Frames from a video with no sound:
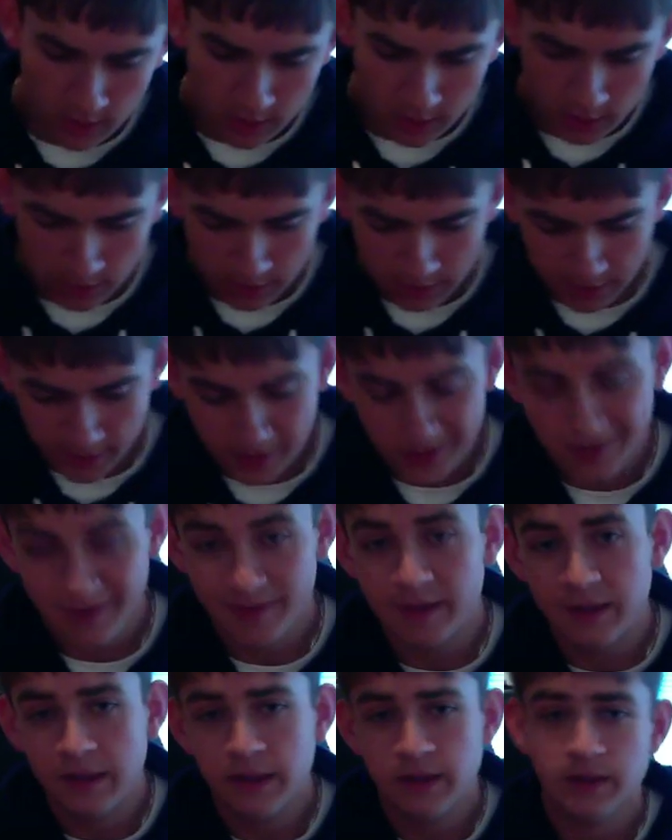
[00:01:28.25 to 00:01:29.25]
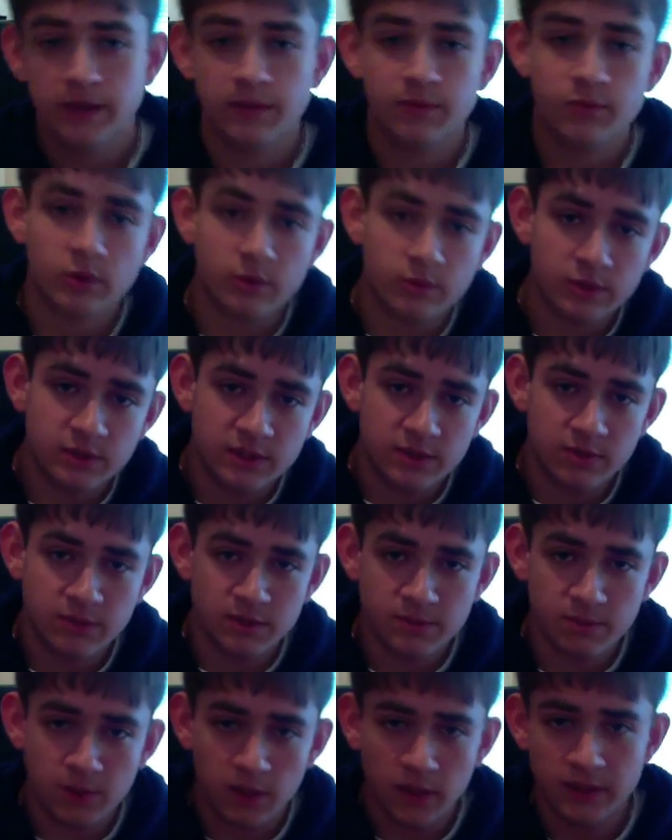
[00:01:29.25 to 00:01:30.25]
are that the frequency
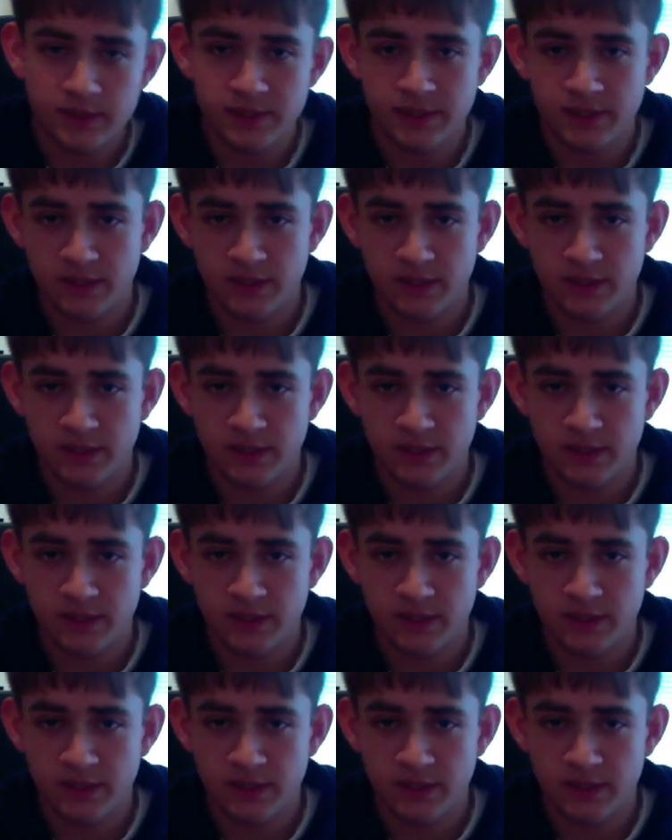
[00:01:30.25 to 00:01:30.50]
response